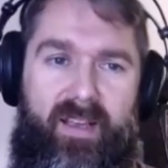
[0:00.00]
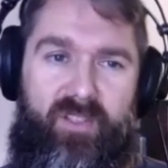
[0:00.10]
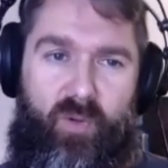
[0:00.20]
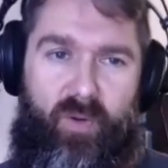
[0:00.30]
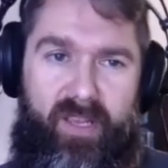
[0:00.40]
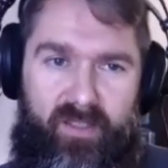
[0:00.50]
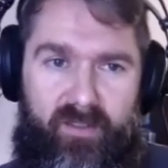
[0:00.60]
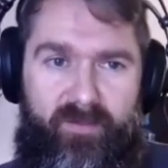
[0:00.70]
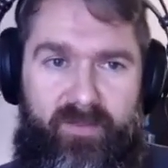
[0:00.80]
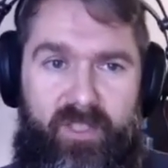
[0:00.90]
So
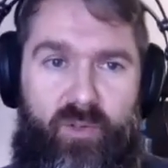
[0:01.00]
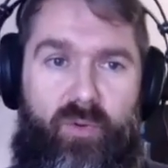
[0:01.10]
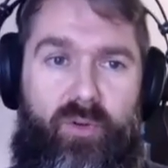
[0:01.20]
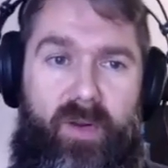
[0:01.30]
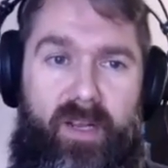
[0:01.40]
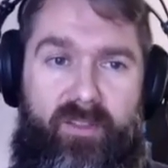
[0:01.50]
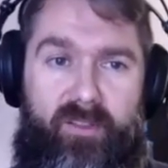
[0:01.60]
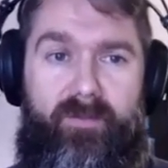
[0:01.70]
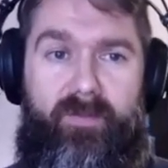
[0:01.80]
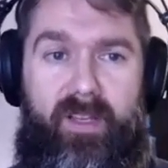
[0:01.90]
here, this
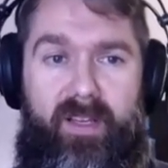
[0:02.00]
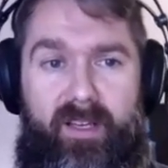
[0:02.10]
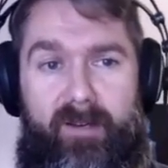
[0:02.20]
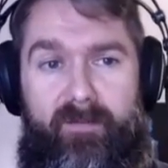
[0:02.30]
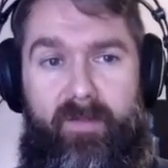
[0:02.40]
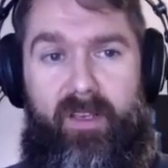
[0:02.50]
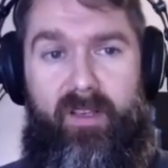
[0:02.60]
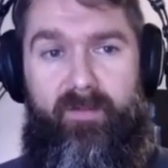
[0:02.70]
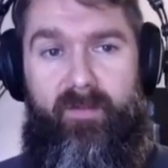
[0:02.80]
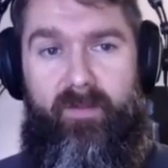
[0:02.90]
orchestrator,
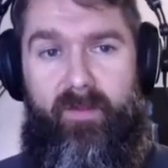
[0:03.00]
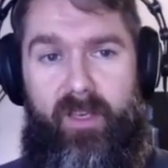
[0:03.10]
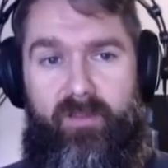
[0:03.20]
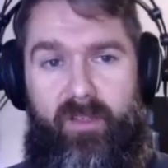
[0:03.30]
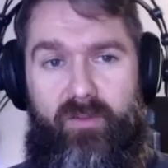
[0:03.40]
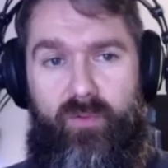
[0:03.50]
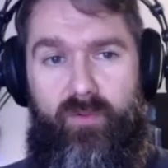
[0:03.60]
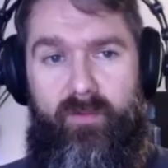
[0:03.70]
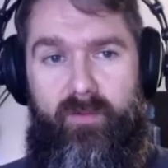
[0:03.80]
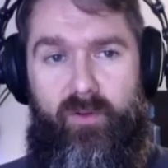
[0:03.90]
it will
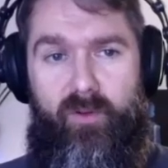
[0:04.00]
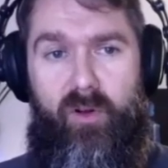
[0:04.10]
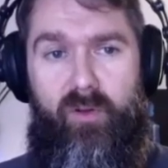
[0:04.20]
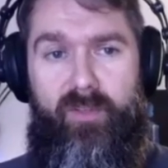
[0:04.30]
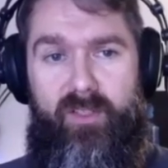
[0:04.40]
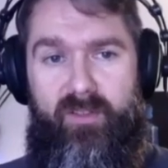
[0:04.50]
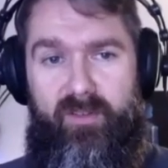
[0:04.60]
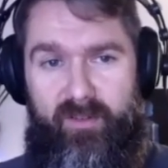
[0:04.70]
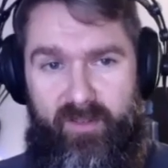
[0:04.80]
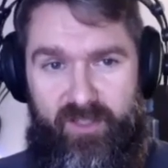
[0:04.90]
call this
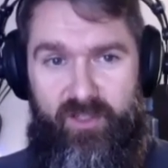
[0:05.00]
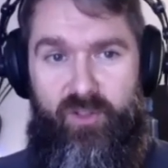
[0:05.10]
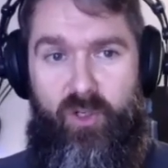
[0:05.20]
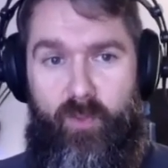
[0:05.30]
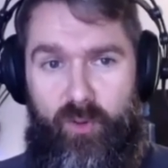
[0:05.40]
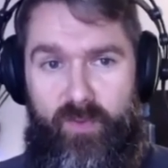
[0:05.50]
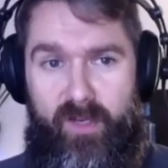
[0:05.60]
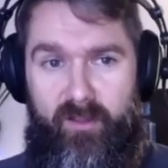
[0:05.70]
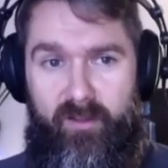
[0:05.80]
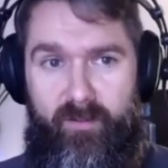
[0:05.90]

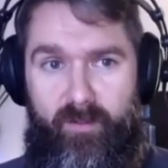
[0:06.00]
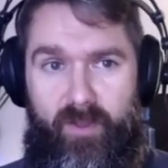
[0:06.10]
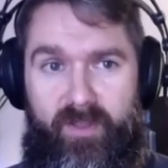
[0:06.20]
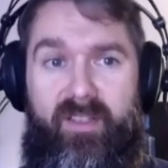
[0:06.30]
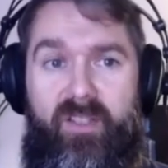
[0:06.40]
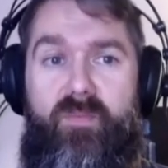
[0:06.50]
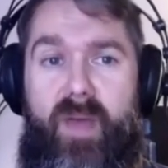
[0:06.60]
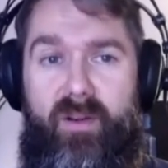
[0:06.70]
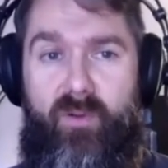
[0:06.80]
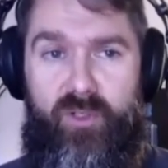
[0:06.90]
sub-orchestrator, but then this
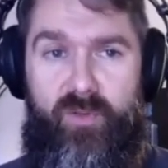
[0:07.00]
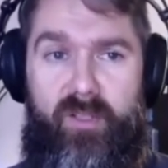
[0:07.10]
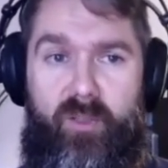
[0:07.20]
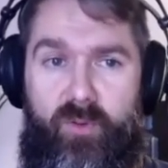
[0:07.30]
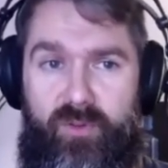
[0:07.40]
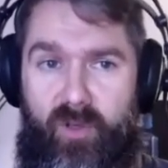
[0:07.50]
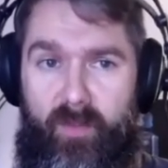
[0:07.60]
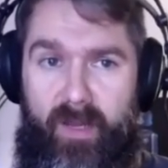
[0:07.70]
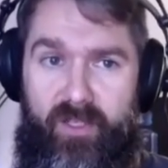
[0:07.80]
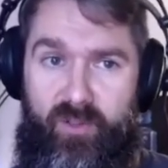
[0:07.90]
main orchestrator will
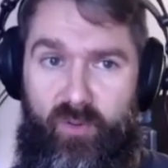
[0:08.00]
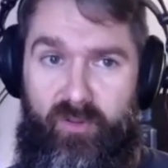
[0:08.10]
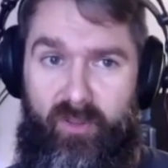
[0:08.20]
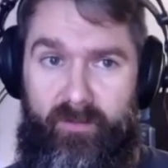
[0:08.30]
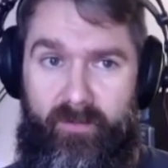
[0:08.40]
stop executing.